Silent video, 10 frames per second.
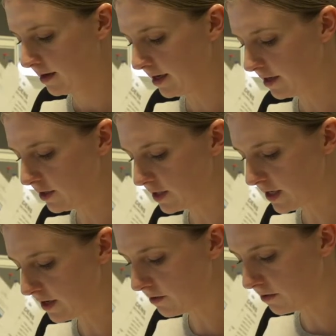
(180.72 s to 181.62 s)
Can you
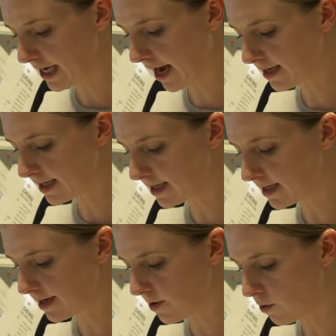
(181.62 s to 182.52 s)
circle
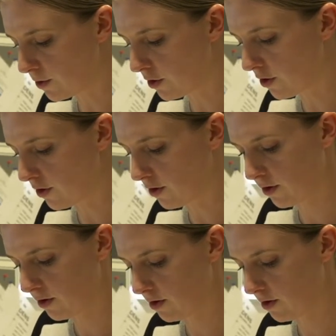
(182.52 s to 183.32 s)
yes or no?